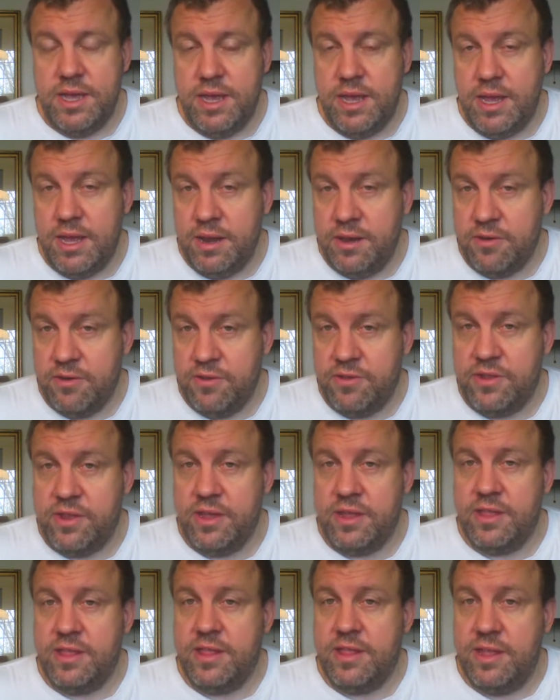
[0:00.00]

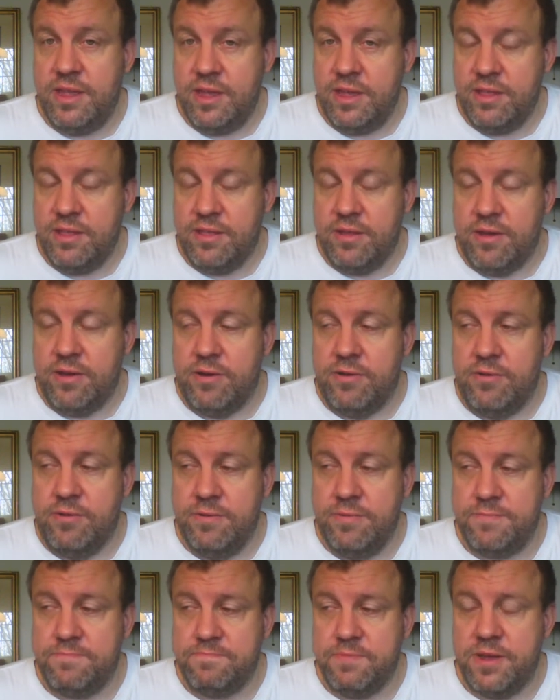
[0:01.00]
Interesting thing though,
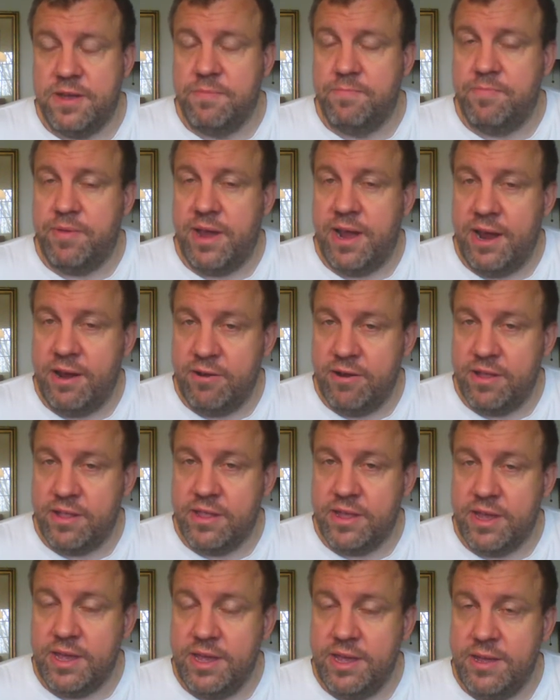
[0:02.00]

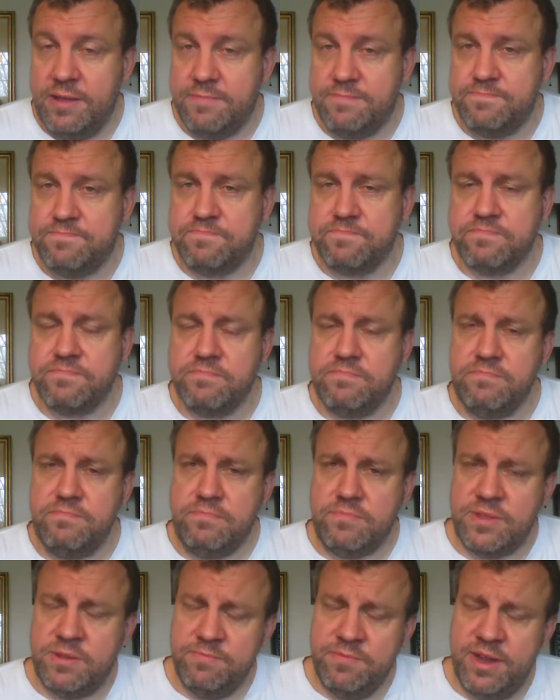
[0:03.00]
apparently
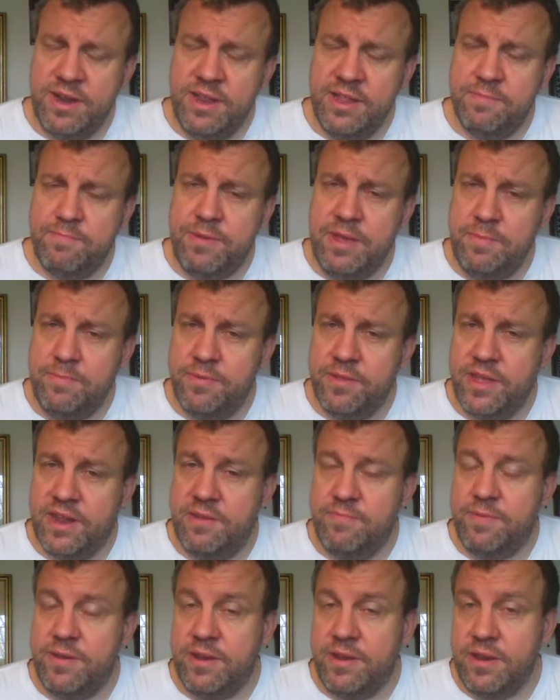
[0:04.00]
many of the people that
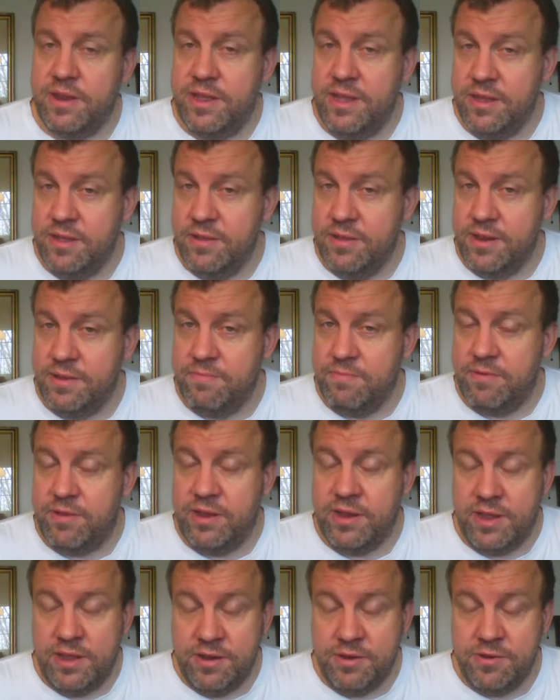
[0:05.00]
have been killed and
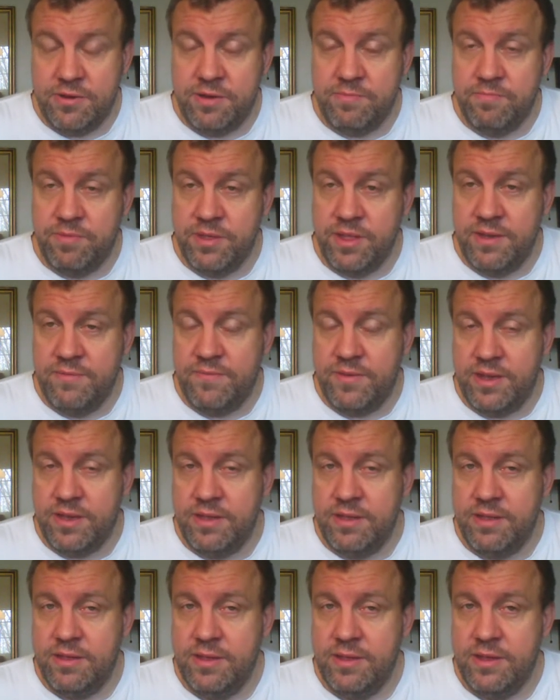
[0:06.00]
injured in
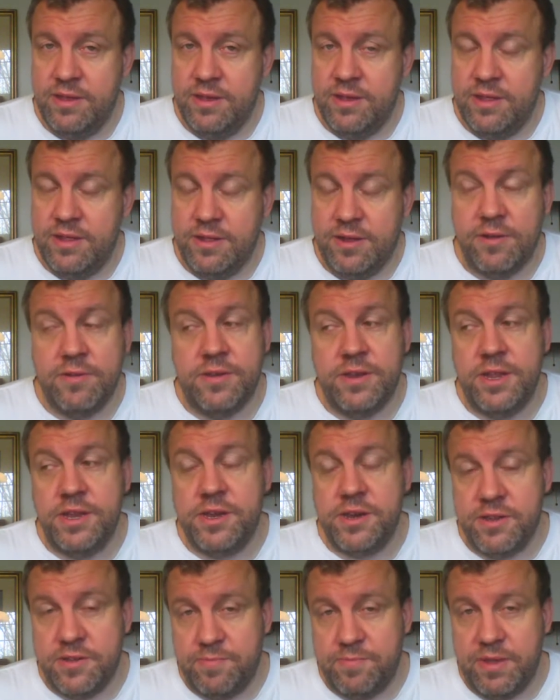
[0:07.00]
Bolivia, they're
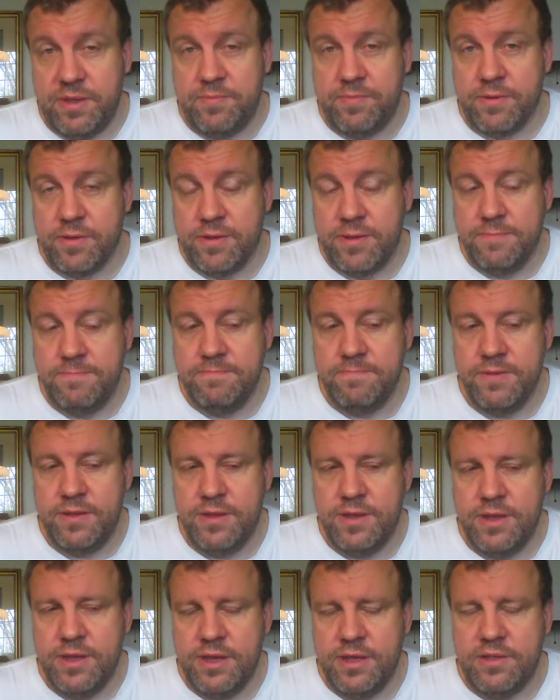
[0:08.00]
indigenous people.
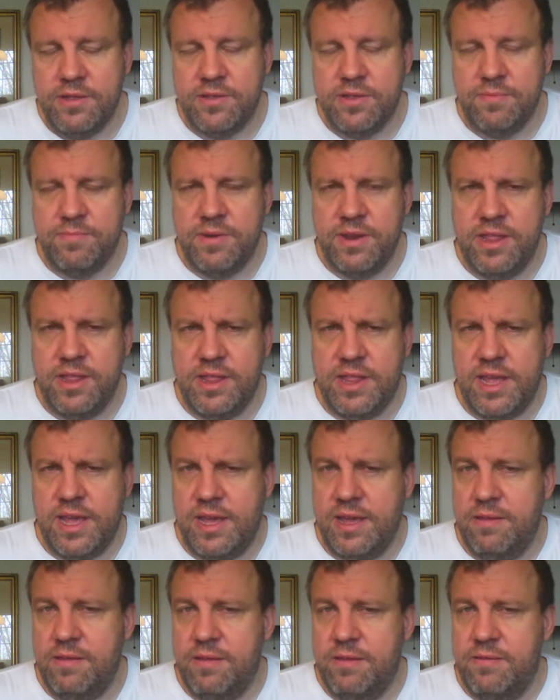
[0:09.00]
Somebody
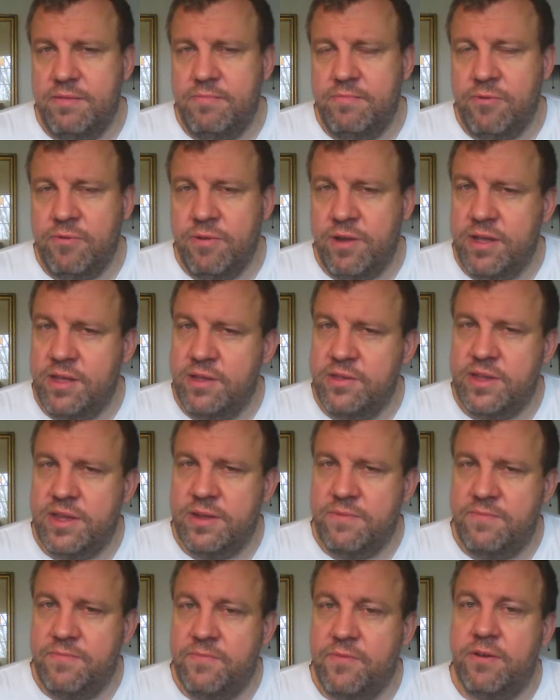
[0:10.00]
that Morales
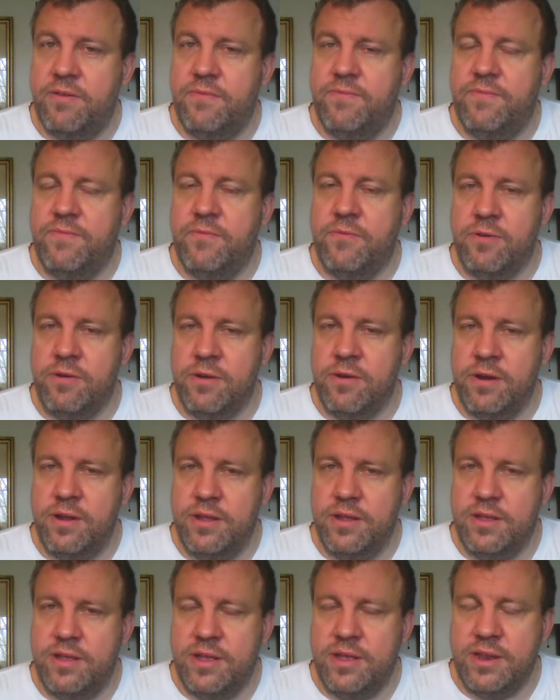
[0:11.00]
had fought for
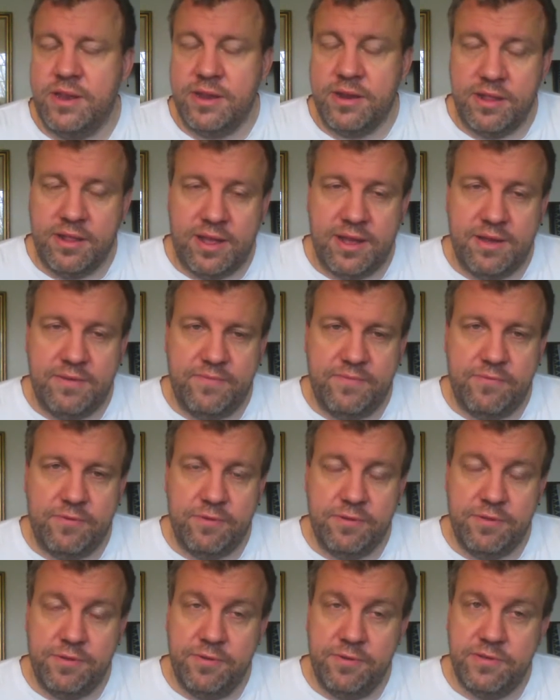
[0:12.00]
and done a lot
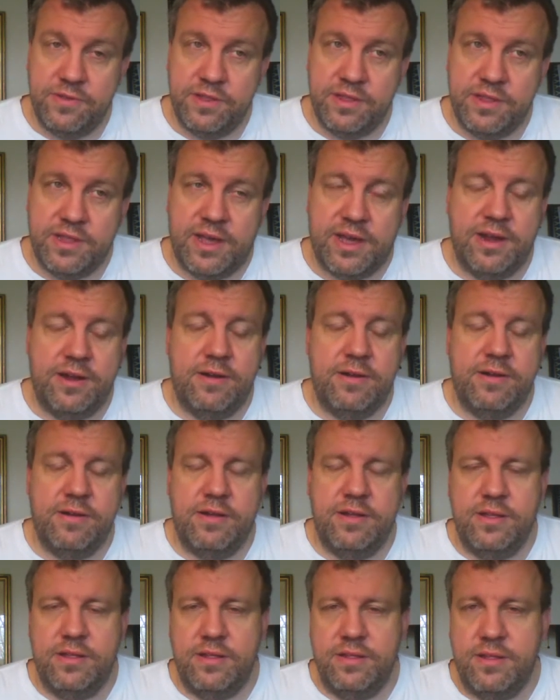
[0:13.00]
for through his entire
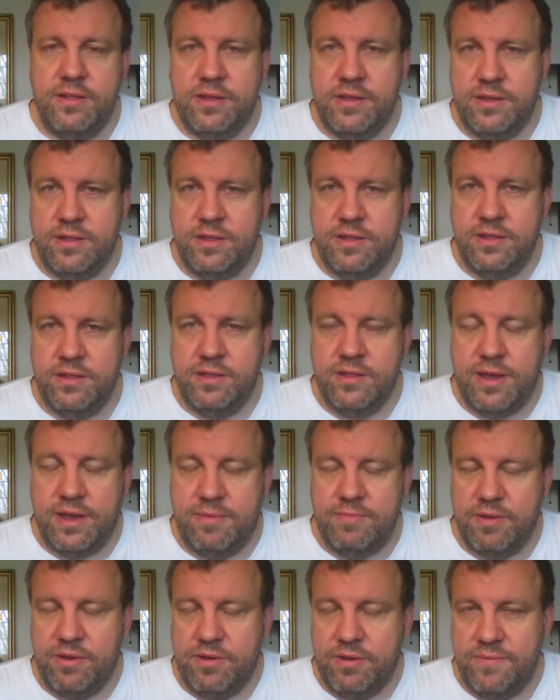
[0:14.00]

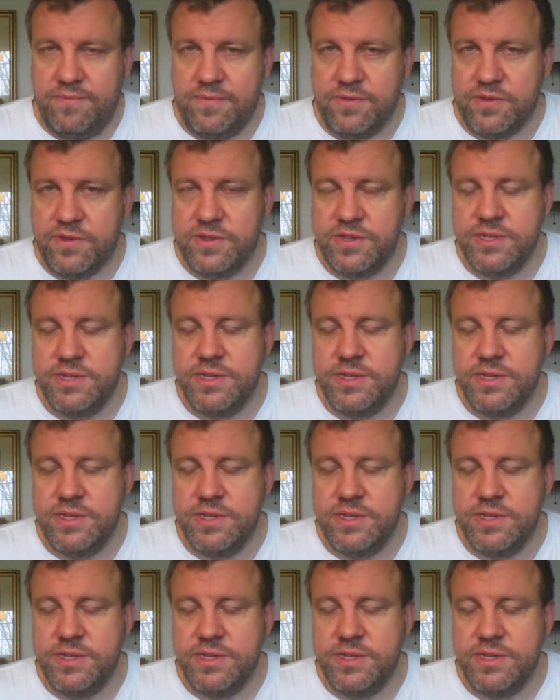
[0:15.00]
time in office.